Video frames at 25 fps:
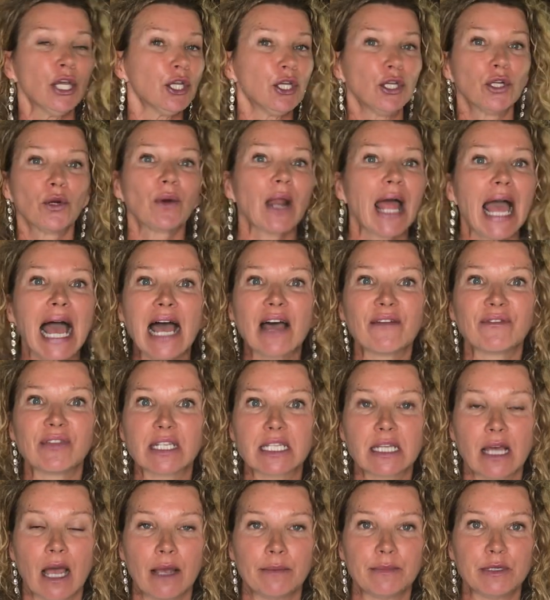you don't have the
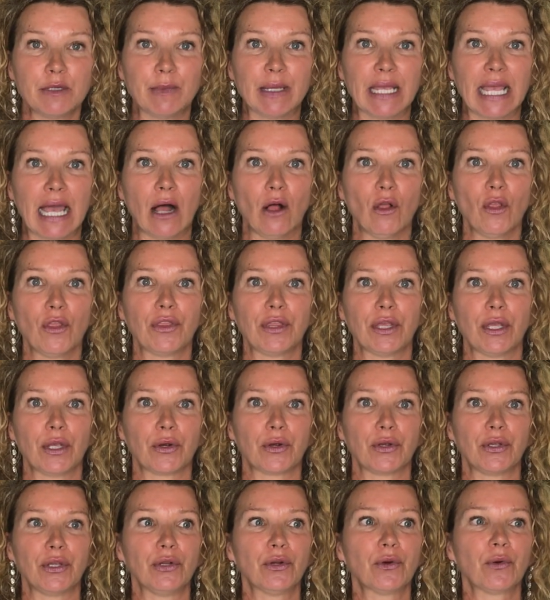time to be healthy, or
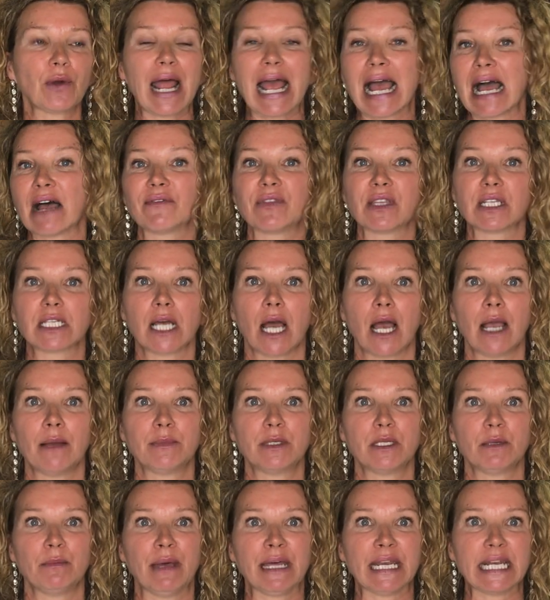you don't have the time
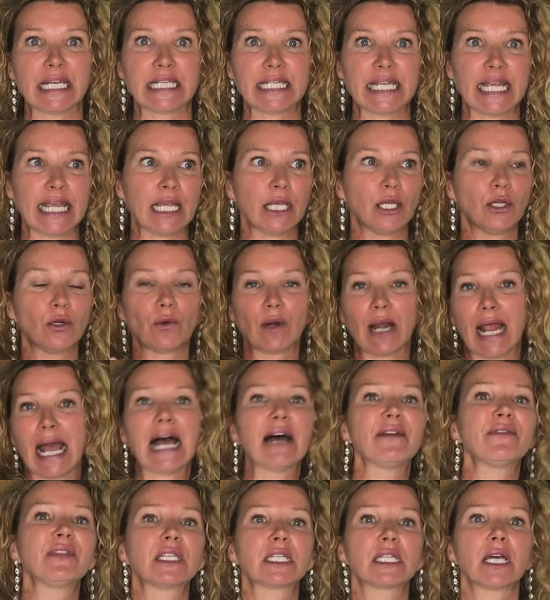to meditate, you don't
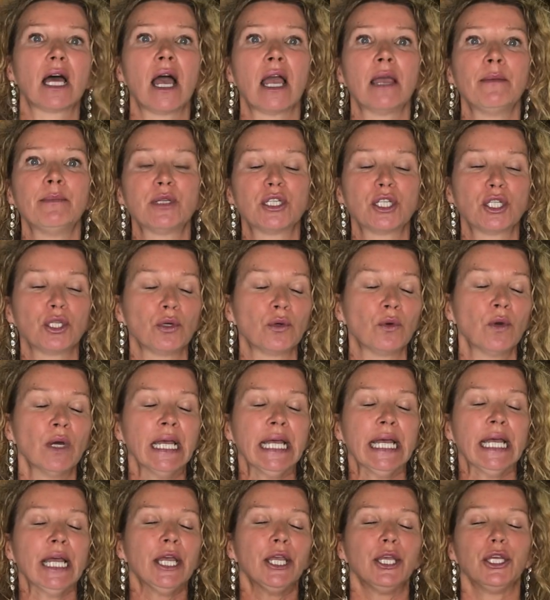have the time to,
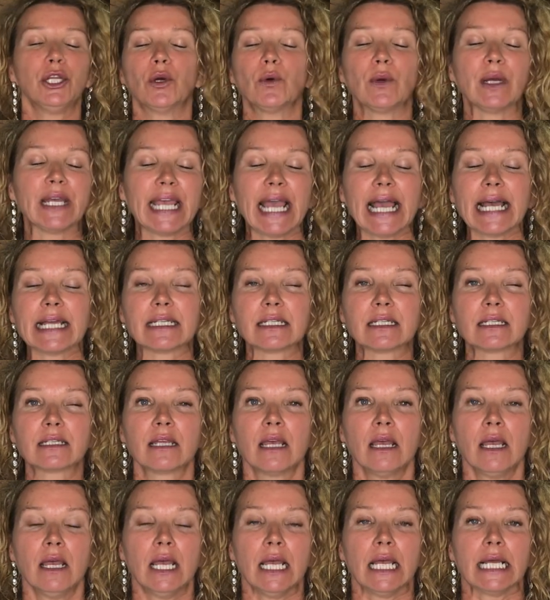get
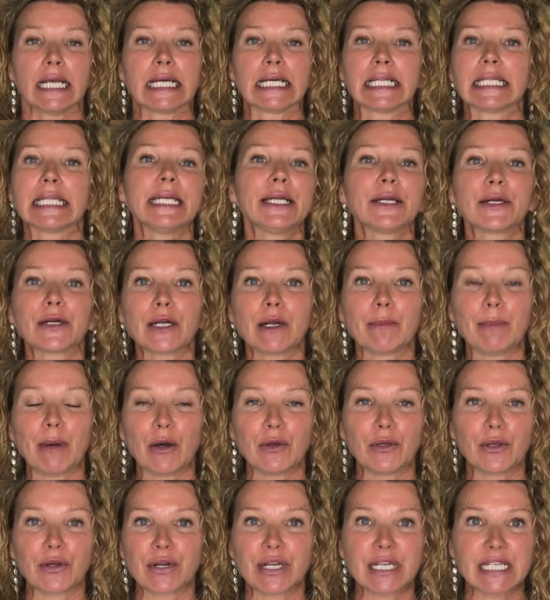clear
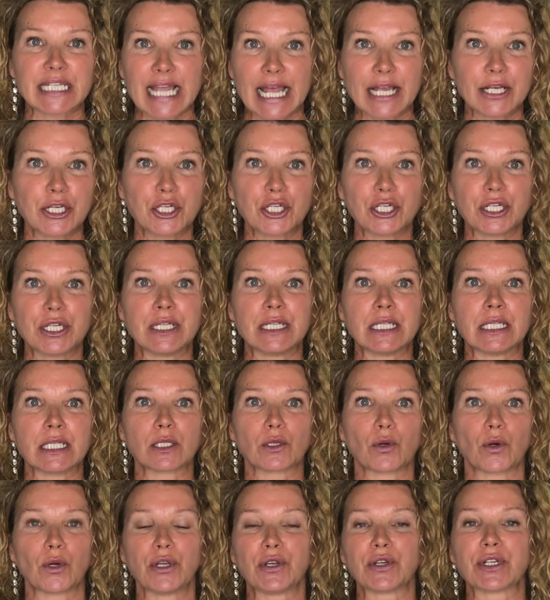about your intentions
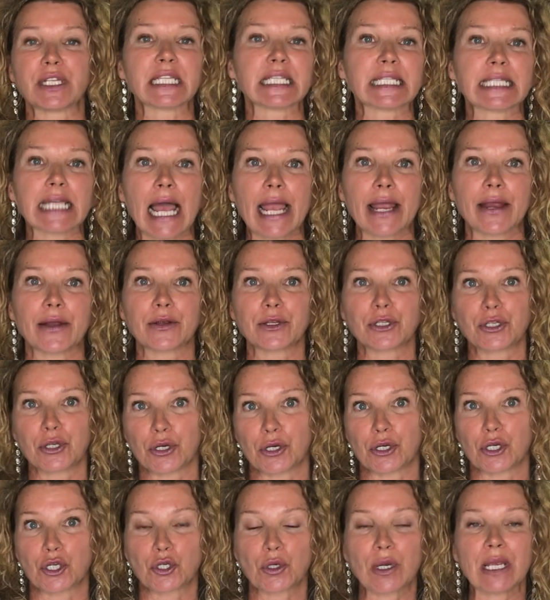or your desires or
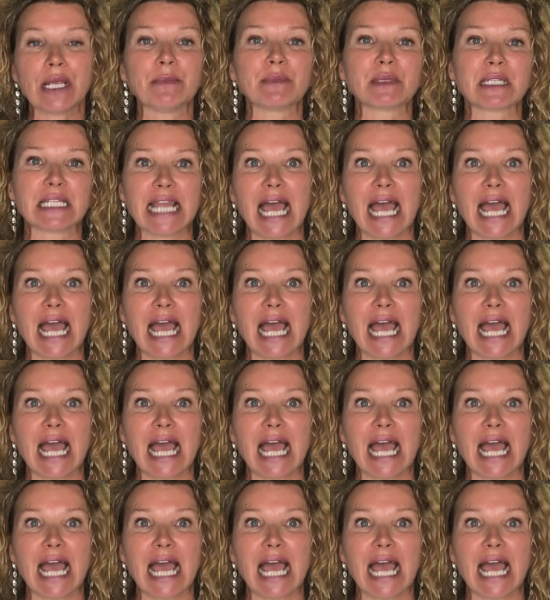your dreams.